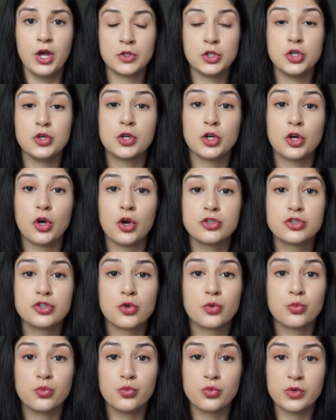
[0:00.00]
You can
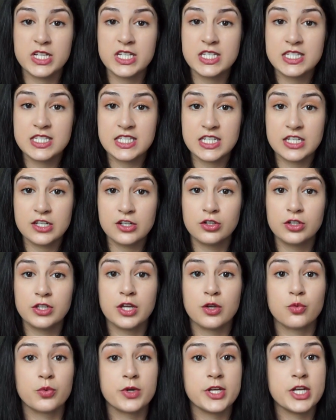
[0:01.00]
also reseal
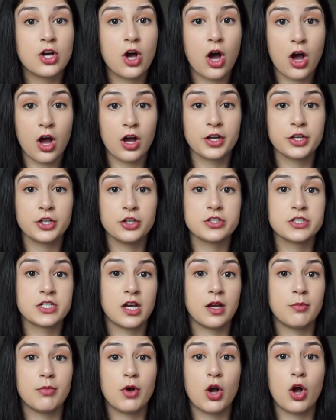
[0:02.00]
and recaulk your
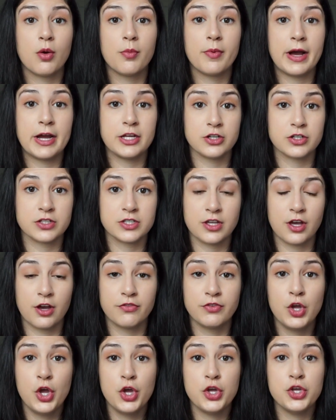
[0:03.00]
tub all by
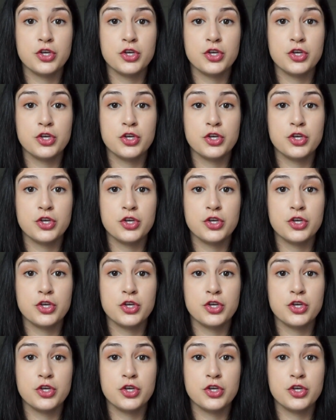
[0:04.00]
yourself.